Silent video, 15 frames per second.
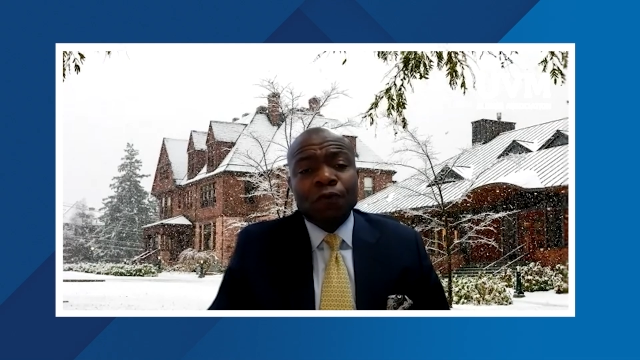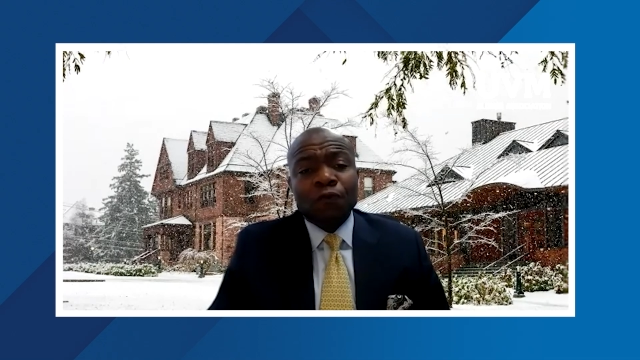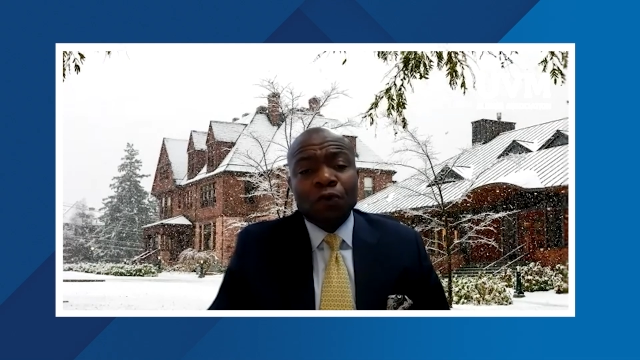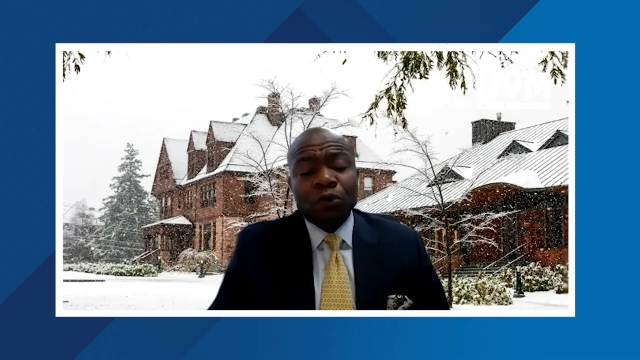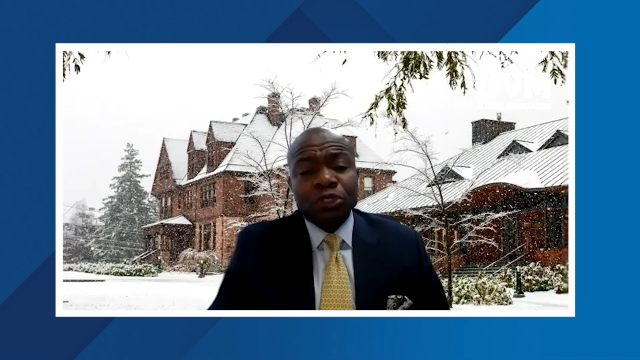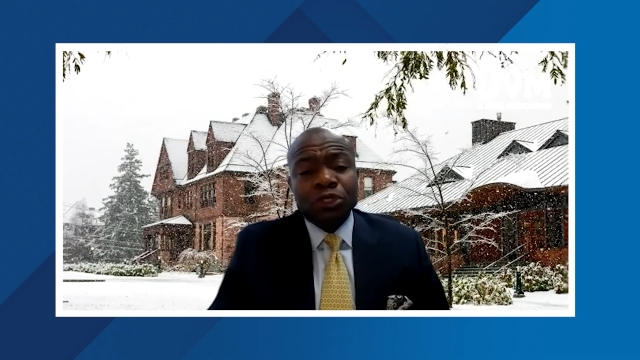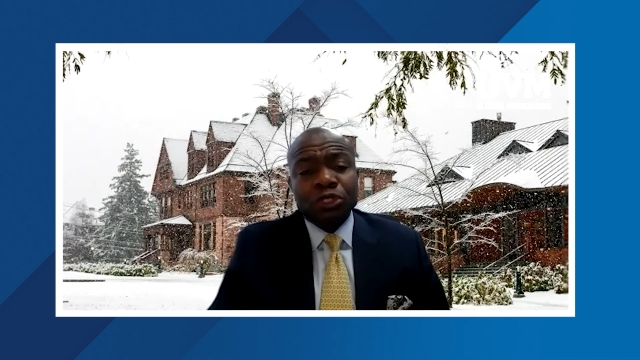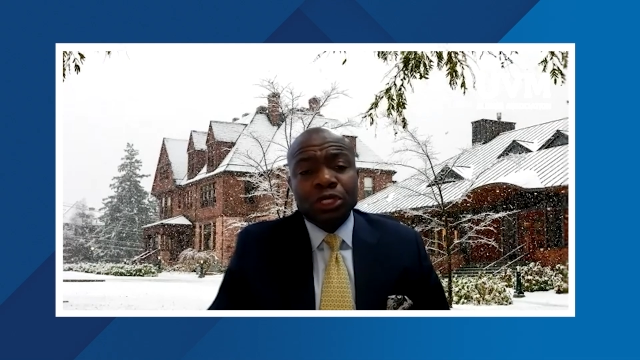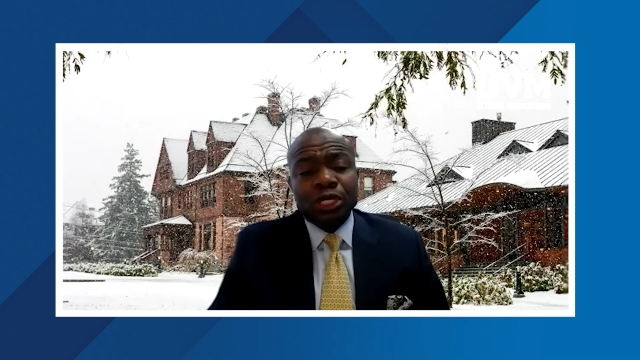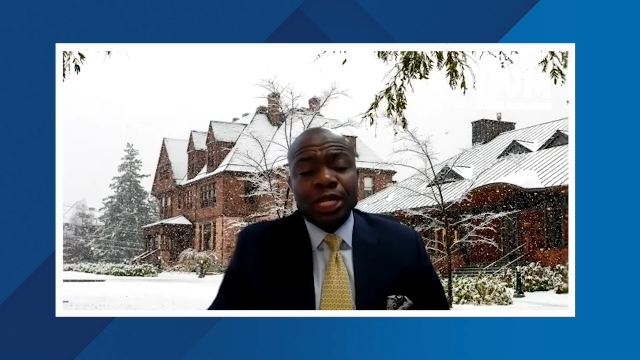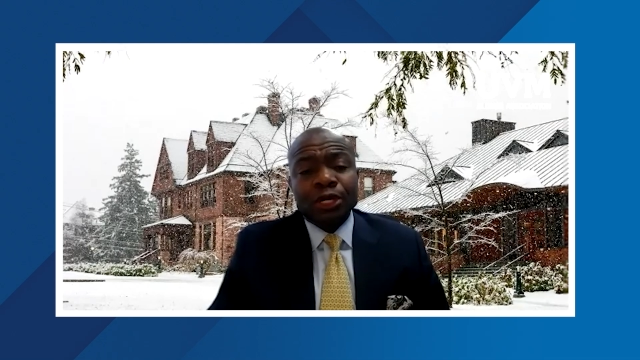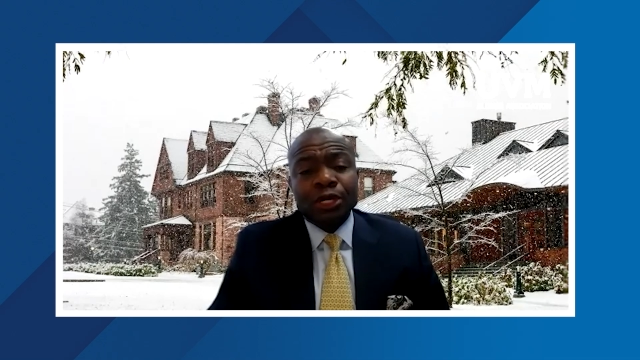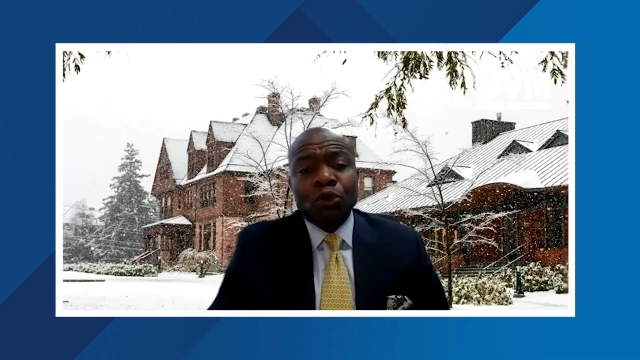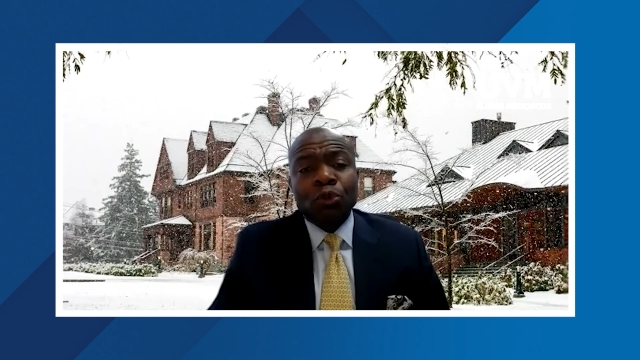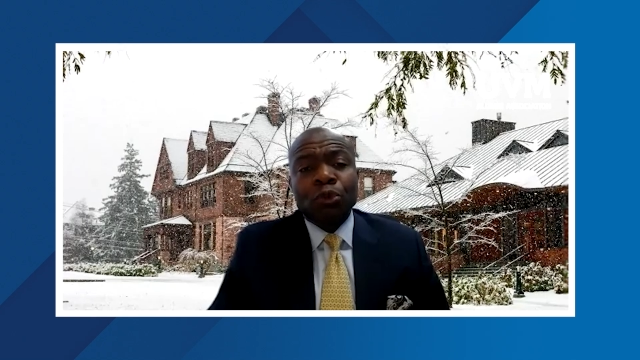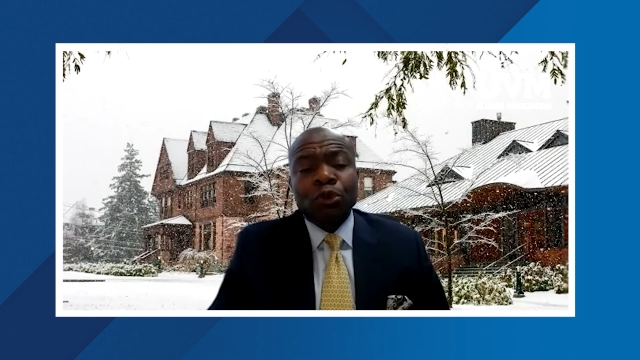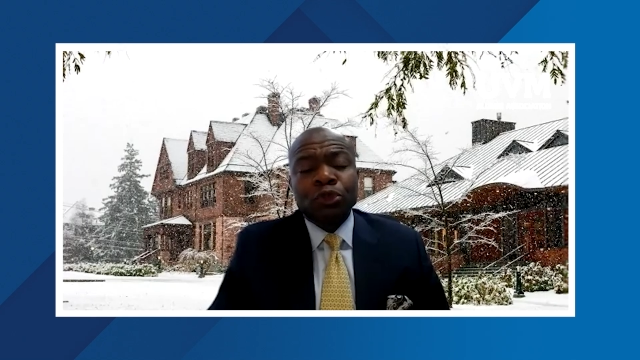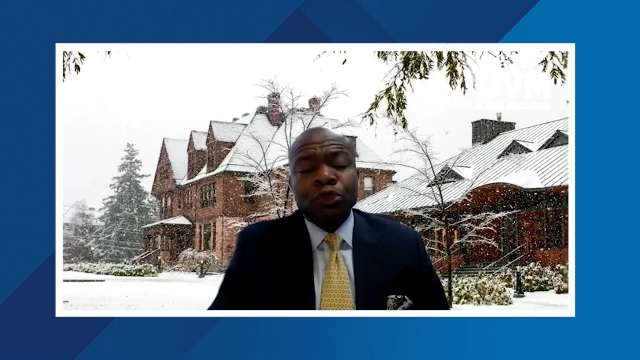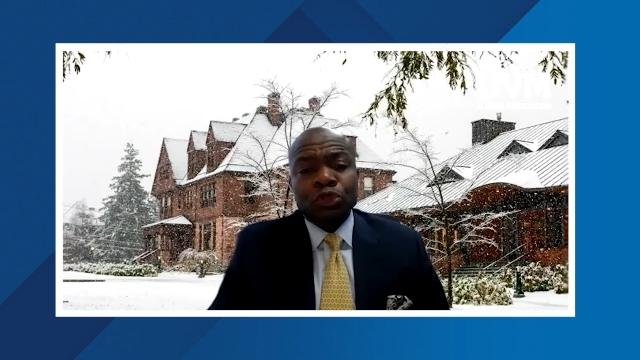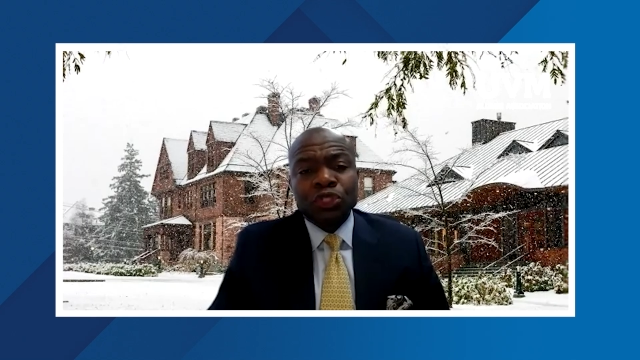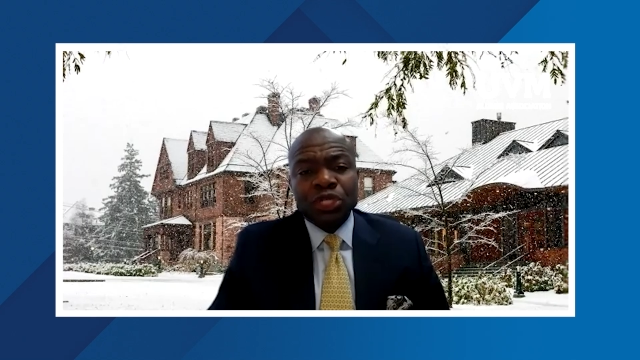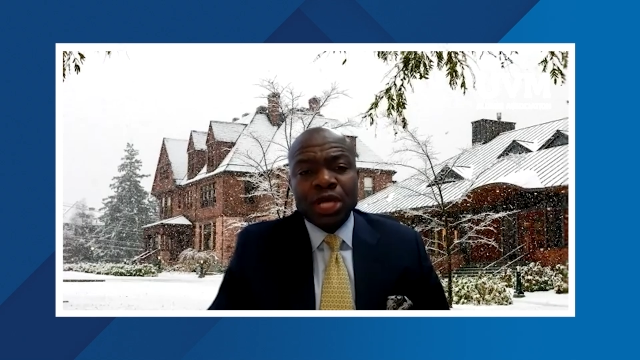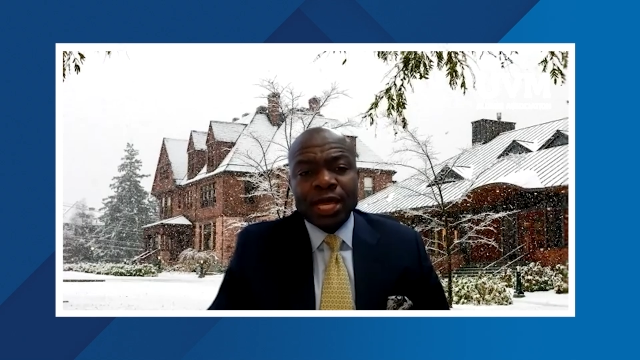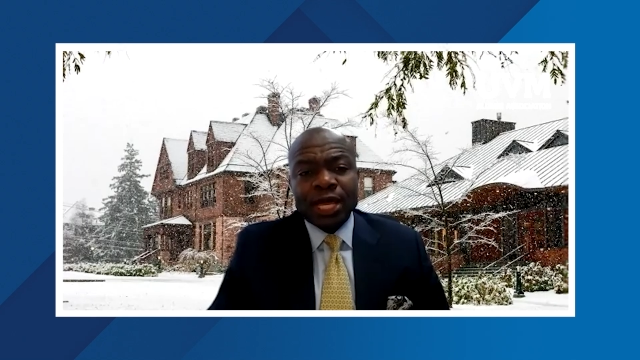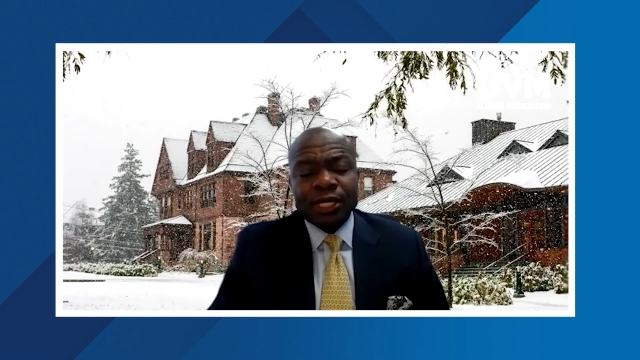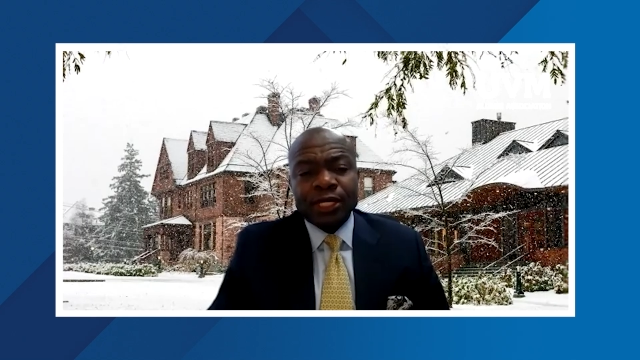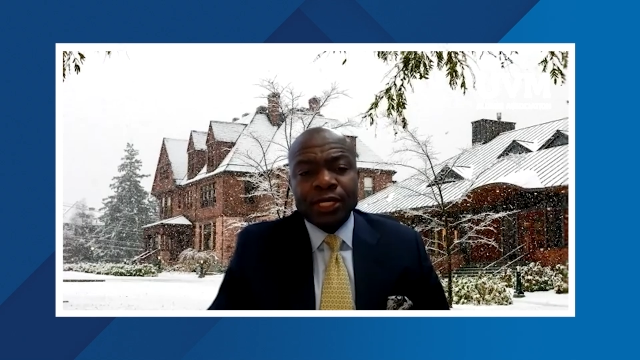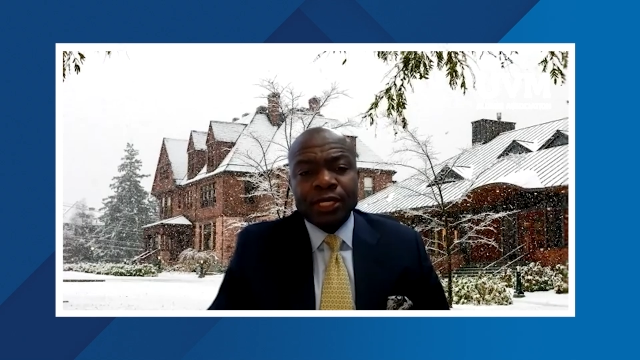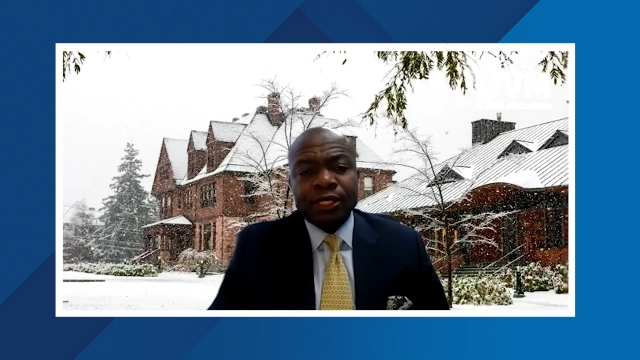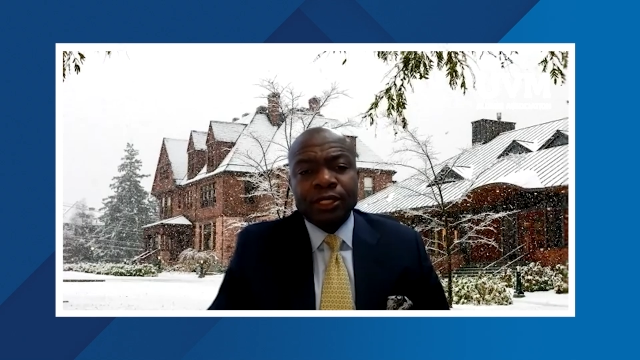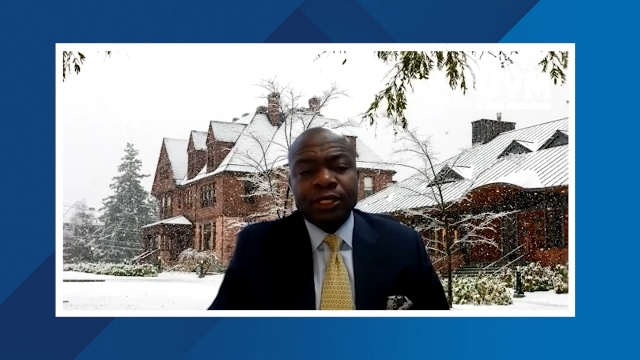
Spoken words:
function in a global society.